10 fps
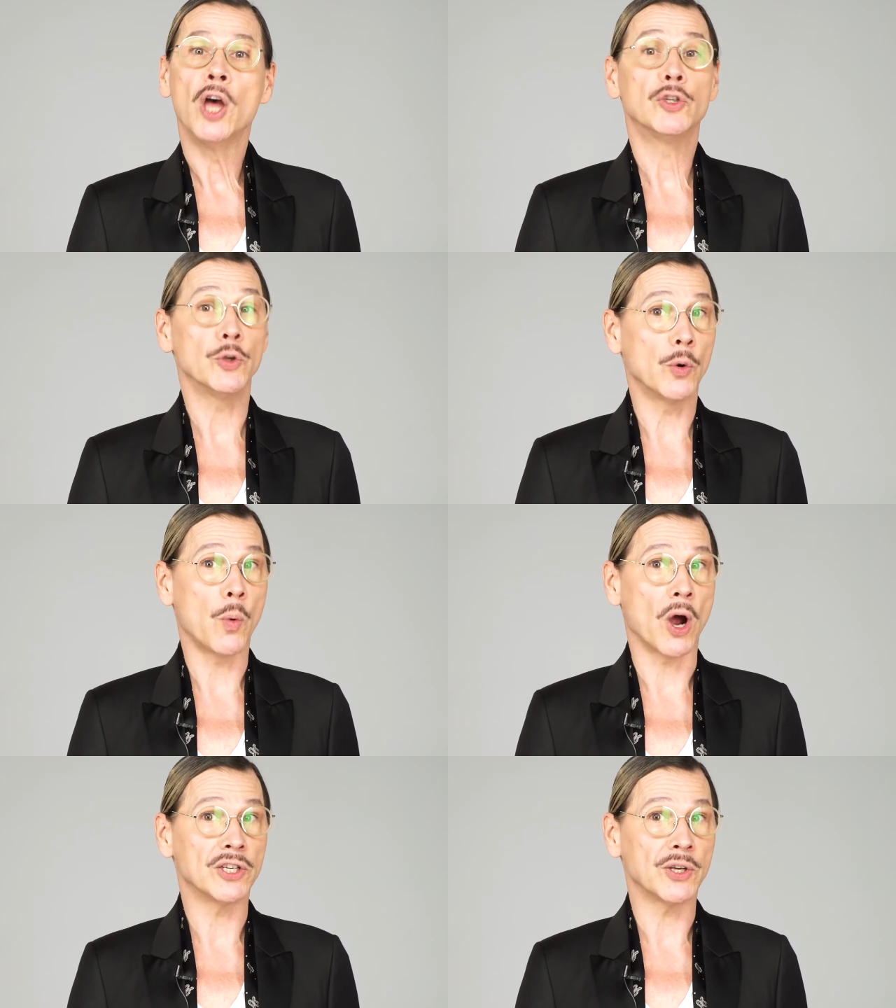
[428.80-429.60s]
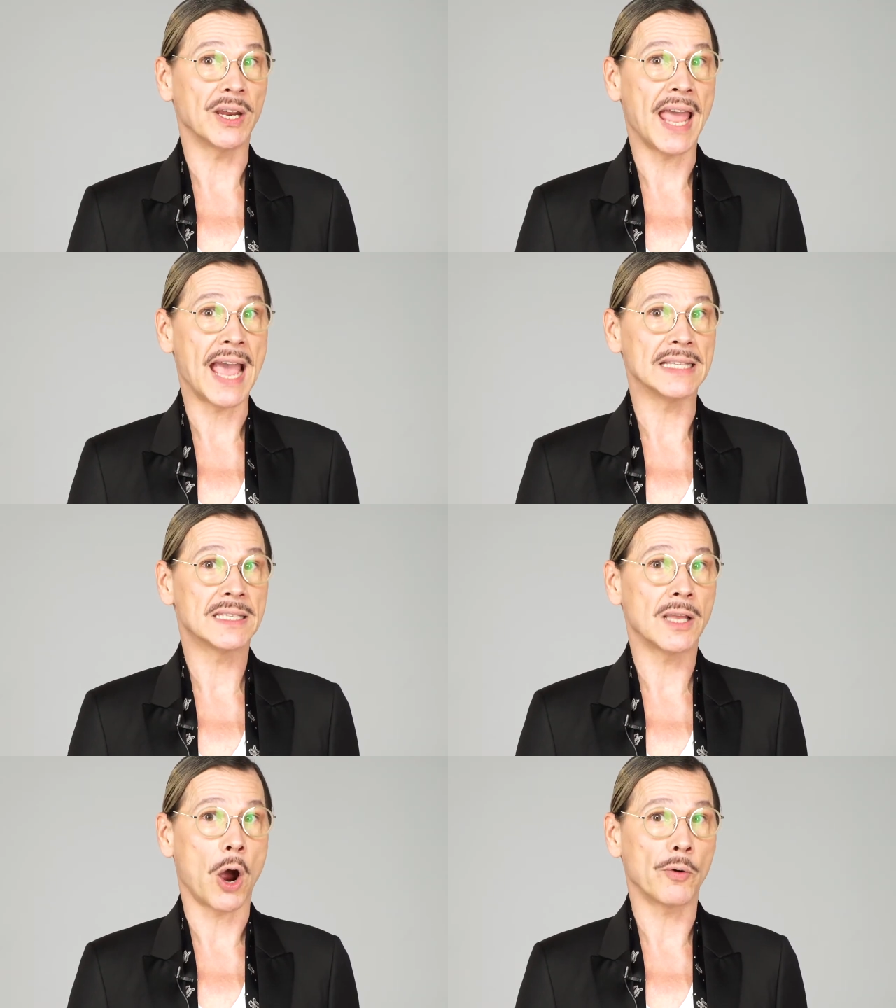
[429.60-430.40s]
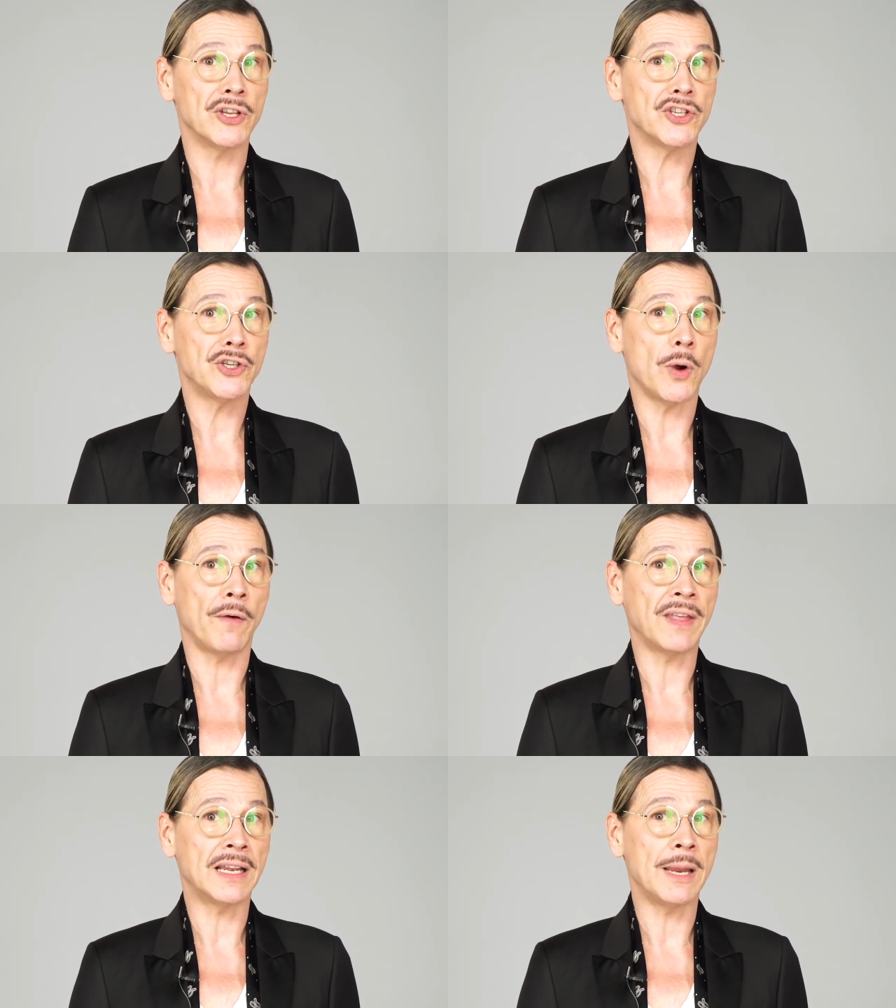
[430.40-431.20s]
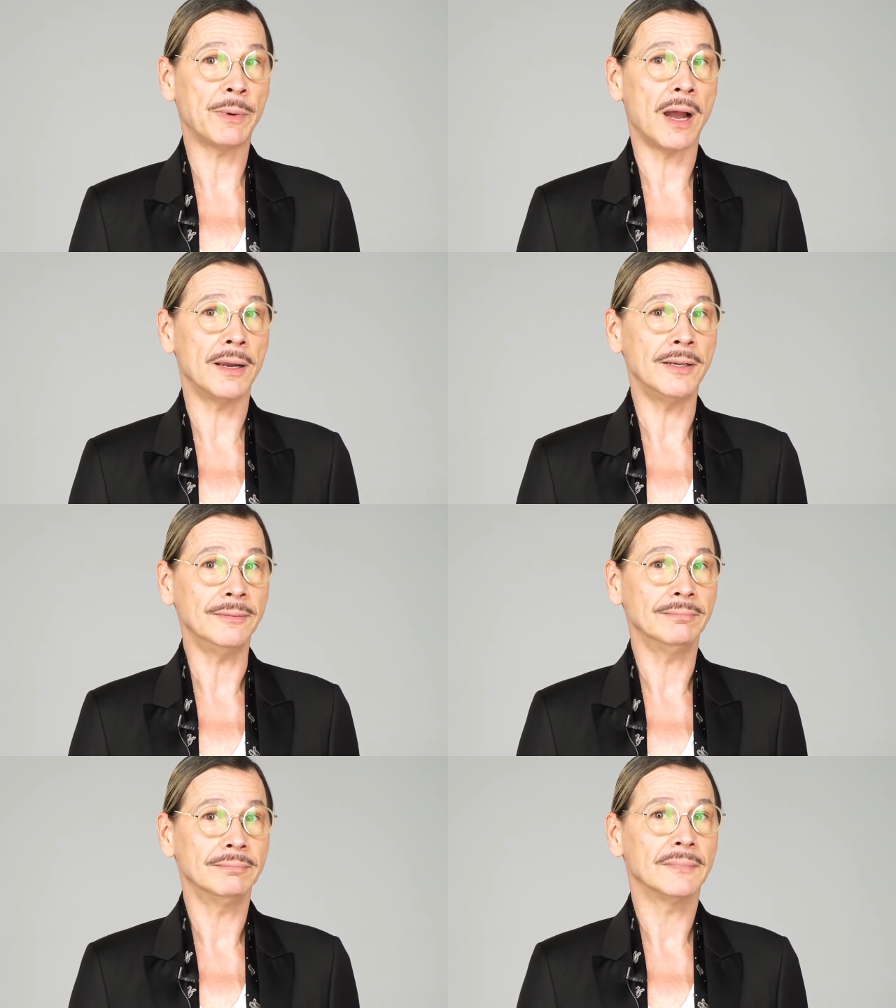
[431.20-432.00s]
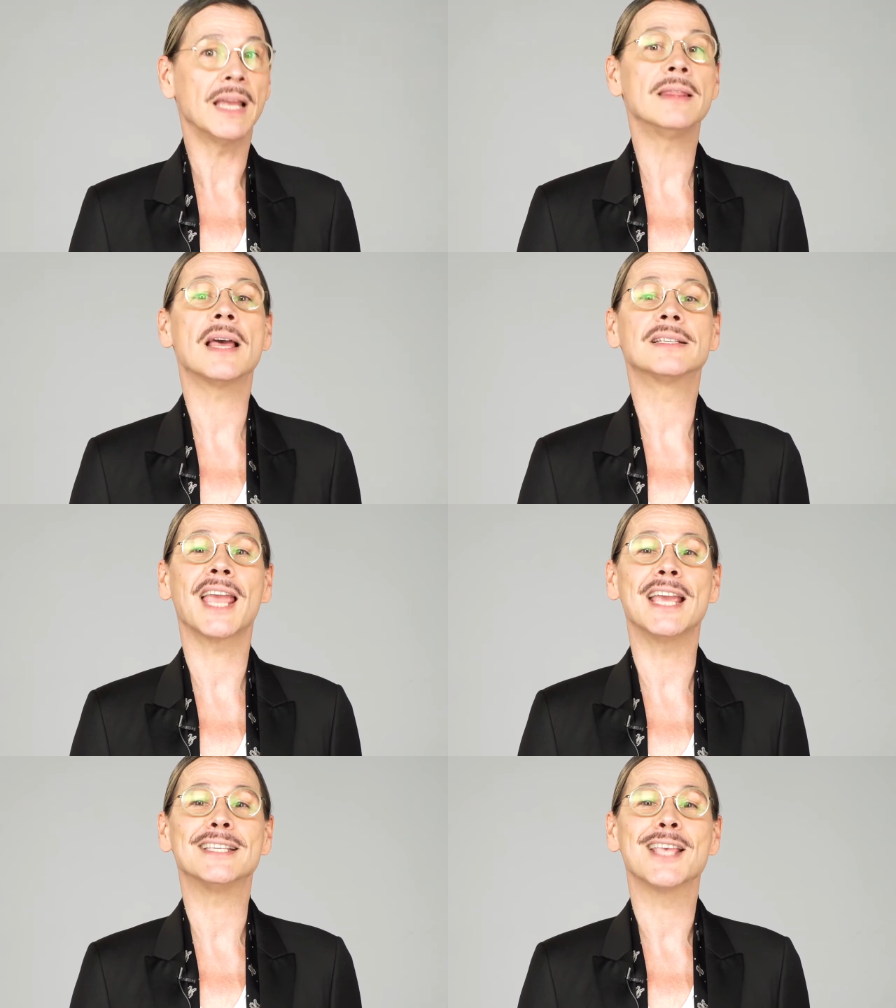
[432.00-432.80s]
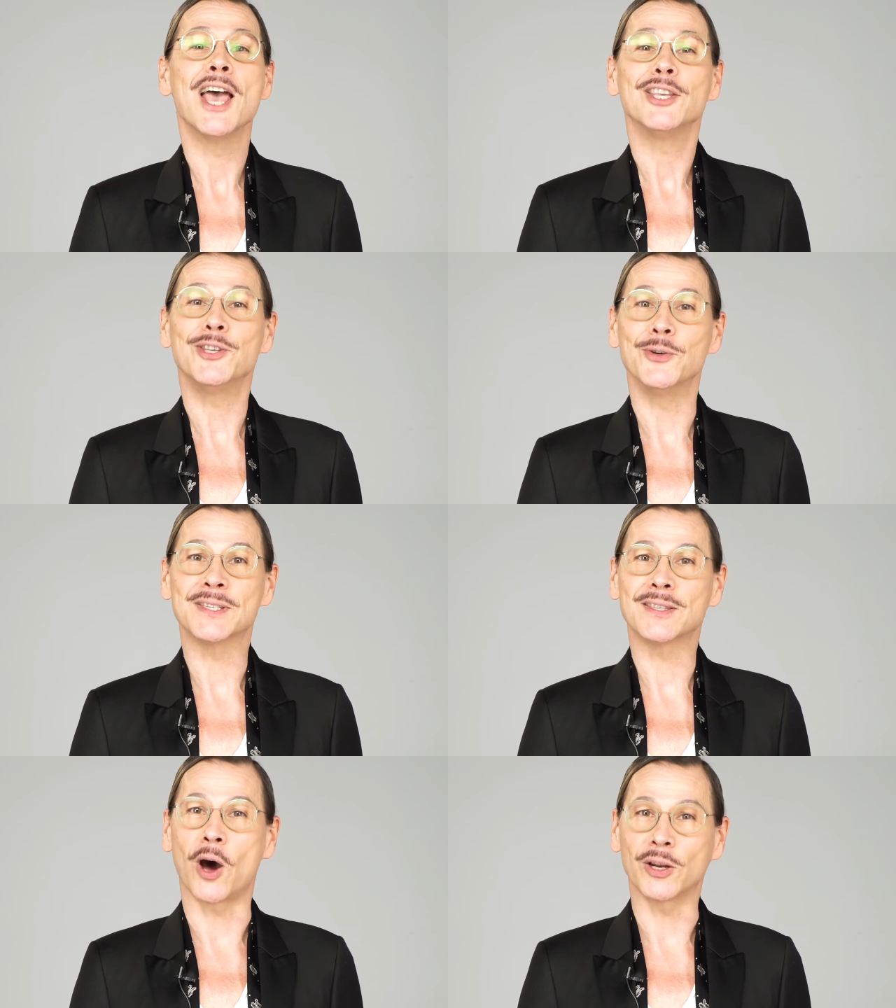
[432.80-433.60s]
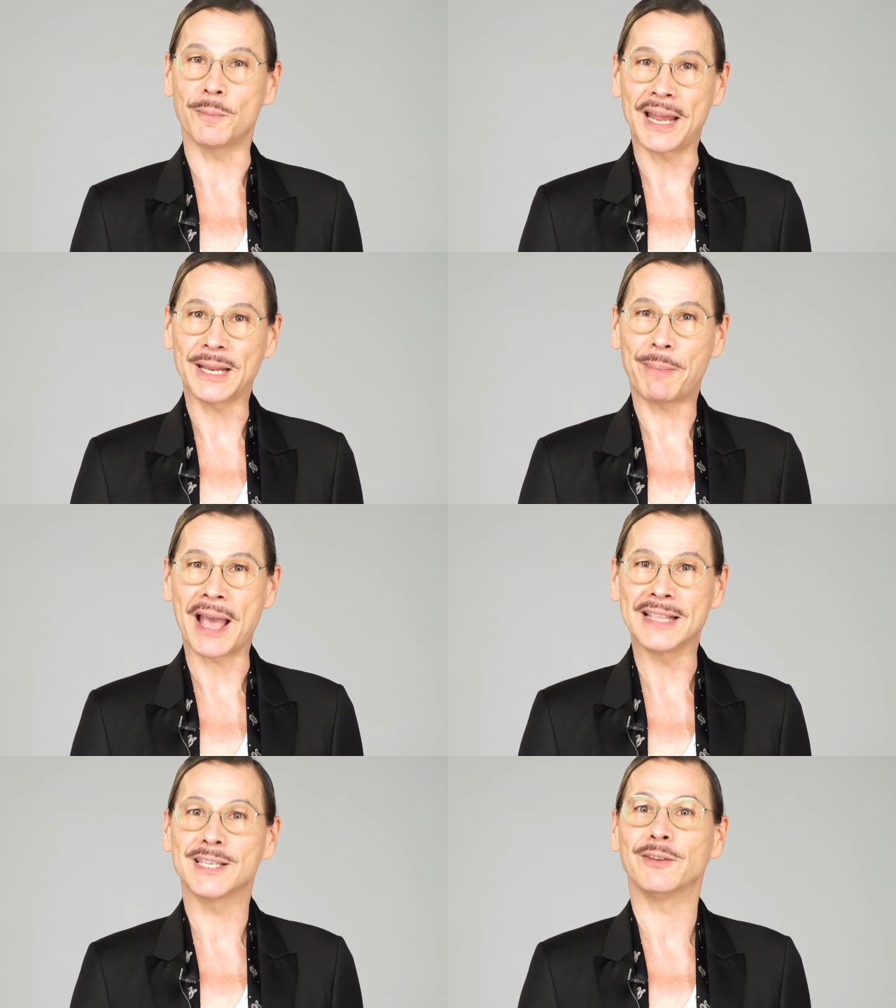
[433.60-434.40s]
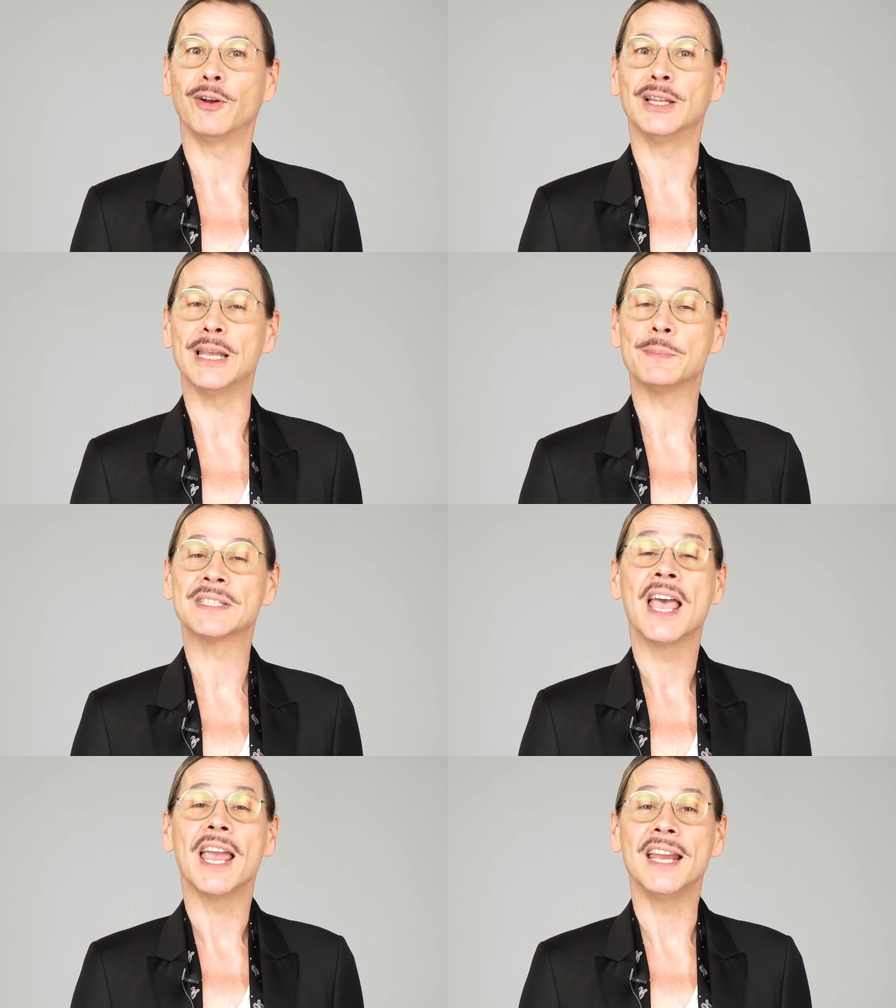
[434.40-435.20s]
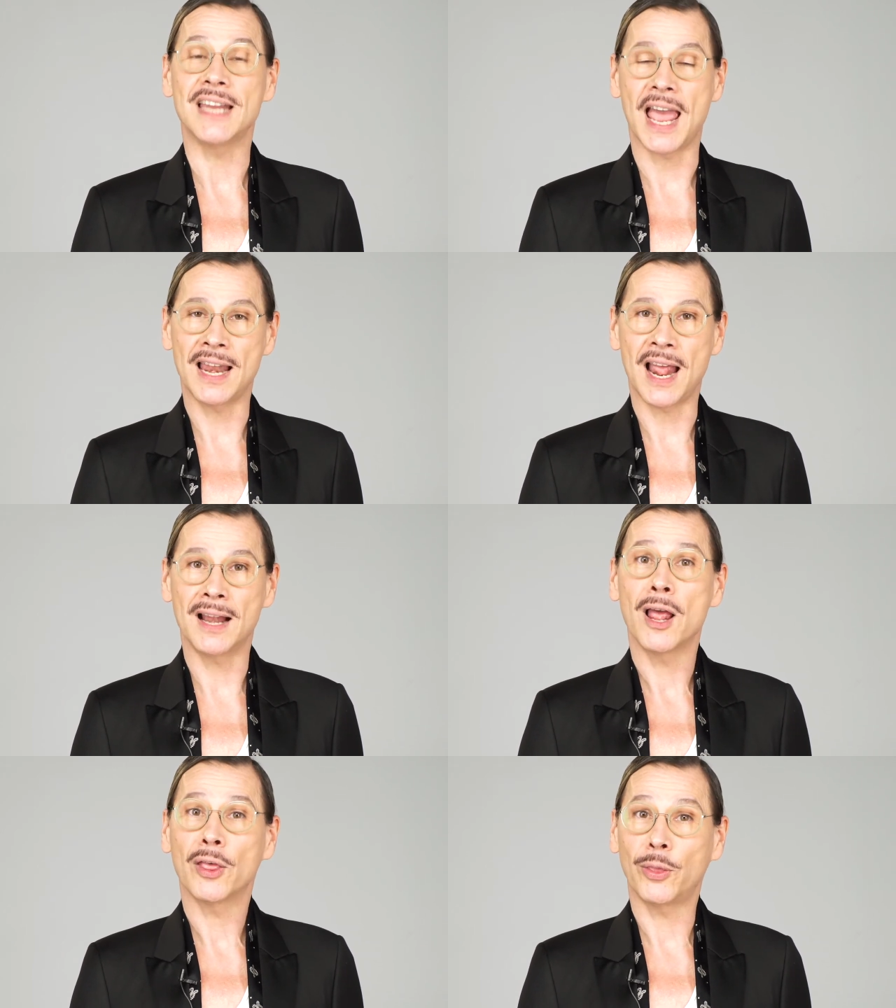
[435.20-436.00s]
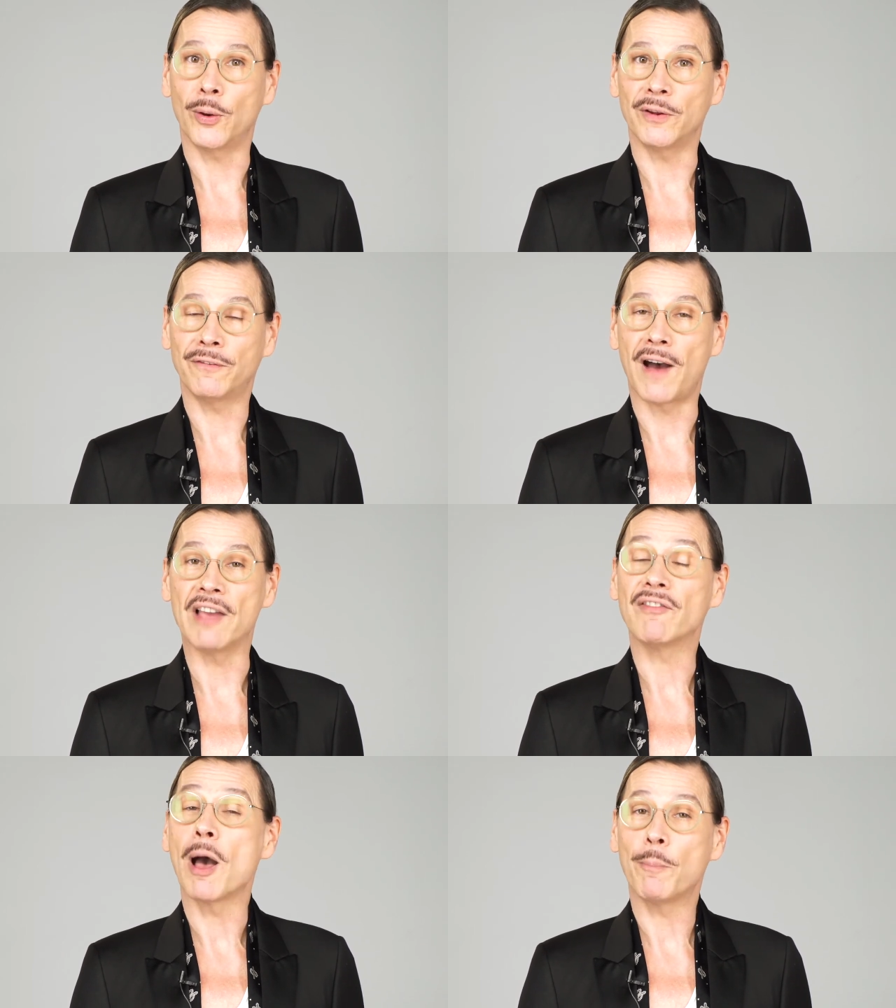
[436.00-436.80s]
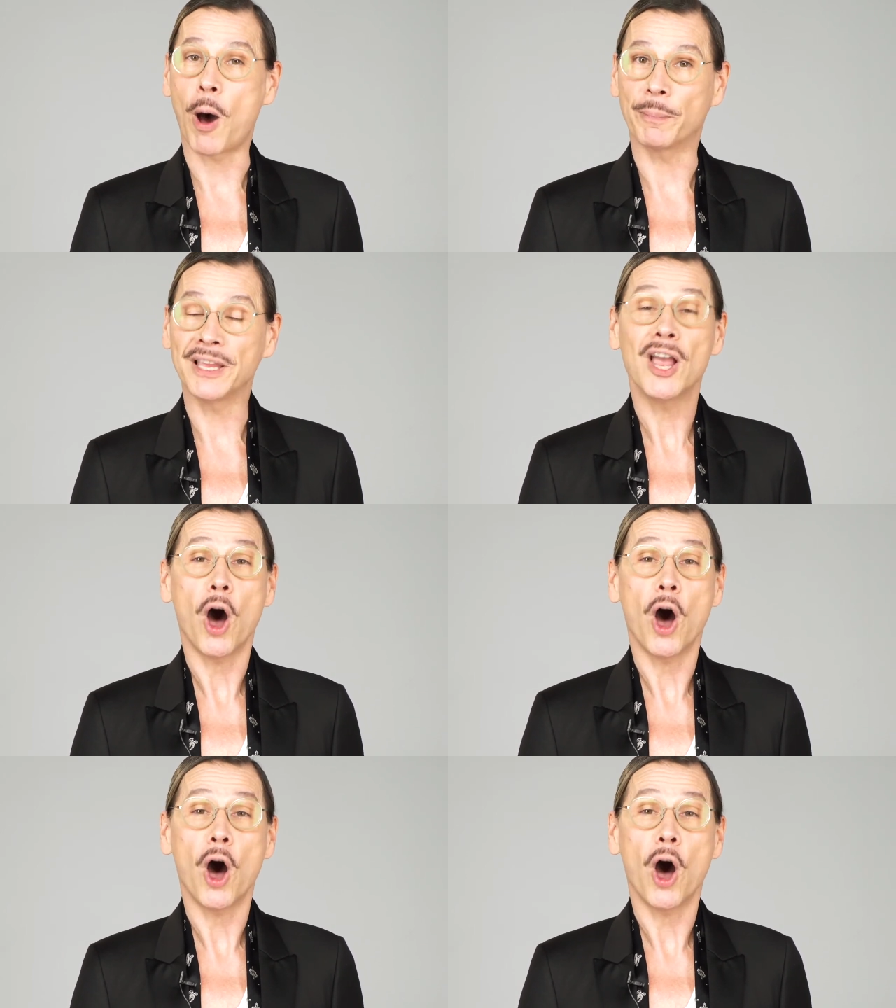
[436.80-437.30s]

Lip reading: Do you want to enhance the orange hue of that lip color? In that case, use the automatic pencil for lips in LL35 Poppy